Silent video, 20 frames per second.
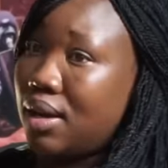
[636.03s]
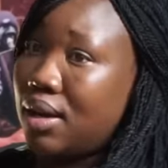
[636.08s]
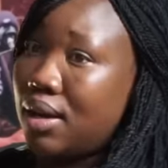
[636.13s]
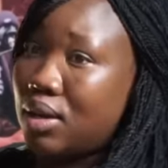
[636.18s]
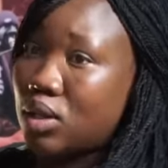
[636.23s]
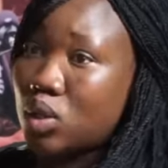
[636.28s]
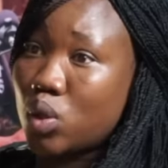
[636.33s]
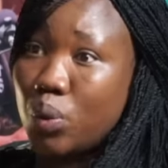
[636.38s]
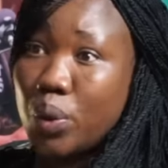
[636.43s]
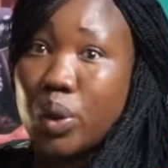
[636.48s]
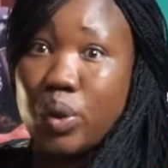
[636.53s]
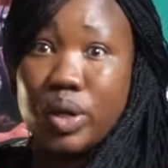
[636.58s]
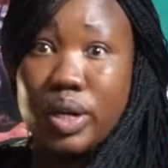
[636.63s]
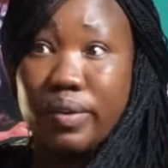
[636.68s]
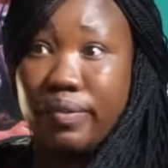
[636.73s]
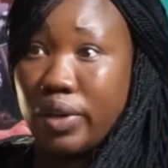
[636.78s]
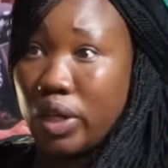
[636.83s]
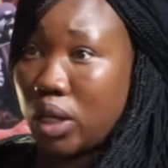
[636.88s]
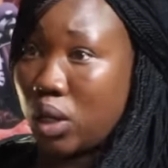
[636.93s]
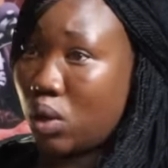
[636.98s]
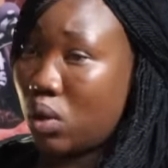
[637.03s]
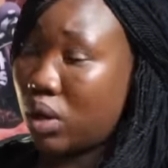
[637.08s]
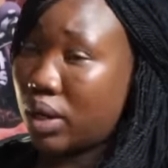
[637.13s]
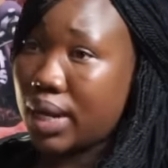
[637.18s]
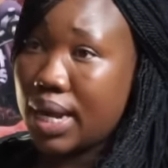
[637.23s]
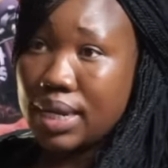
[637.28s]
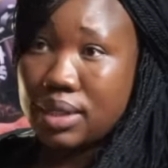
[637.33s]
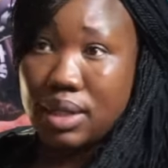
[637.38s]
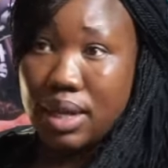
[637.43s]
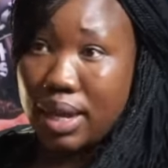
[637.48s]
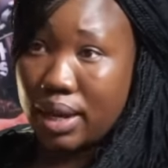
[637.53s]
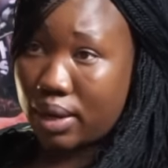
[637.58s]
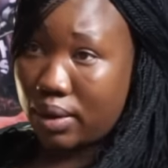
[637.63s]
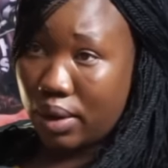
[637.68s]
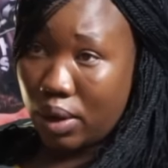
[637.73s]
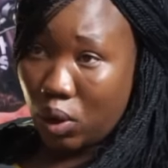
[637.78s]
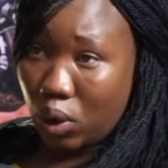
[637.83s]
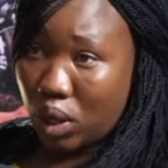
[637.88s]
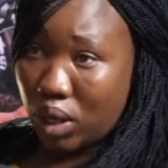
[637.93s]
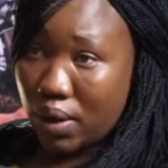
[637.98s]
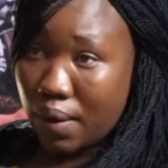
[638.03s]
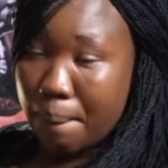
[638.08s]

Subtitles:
So we couldn't even recognize it at all.